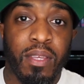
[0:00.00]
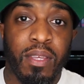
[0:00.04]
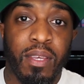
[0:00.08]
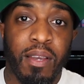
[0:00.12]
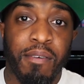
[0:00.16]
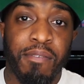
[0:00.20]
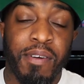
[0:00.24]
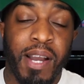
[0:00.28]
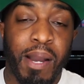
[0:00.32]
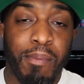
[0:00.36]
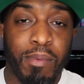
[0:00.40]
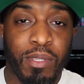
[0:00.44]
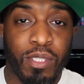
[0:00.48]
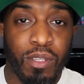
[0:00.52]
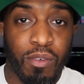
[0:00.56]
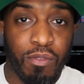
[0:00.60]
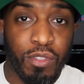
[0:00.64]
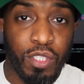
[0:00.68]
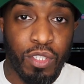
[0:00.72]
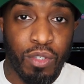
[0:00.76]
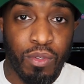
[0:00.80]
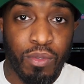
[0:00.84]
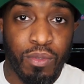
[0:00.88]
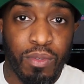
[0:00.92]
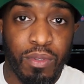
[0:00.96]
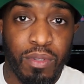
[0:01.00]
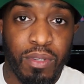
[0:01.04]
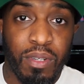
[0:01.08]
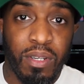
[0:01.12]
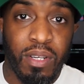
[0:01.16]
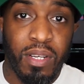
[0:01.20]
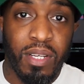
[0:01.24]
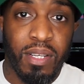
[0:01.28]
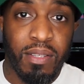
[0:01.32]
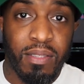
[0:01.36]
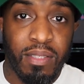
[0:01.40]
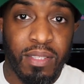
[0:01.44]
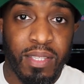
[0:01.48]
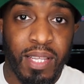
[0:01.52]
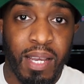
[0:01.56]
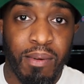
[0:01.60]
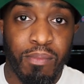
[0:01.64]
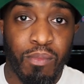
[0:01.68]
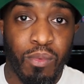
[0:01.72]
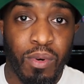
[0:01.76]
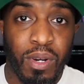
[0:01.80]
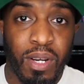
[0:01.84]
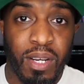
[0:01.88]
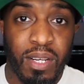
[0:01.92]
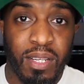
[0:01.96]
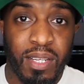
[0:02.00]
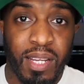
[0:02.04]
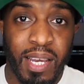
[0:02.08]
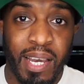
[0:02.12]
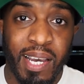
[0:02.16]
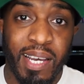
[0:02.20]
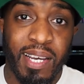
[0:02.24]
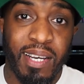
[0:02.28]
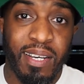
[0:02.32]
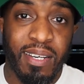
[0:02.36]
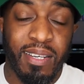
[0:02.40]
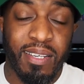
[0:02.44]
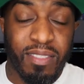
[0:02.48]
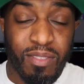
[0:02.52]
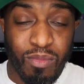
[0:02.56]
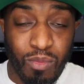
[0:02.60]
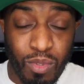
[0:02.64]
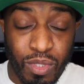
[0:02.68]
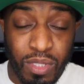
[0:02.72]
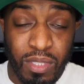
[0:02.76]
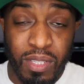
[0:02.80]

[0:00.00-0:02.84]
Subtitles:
I've cut myself short. done work that was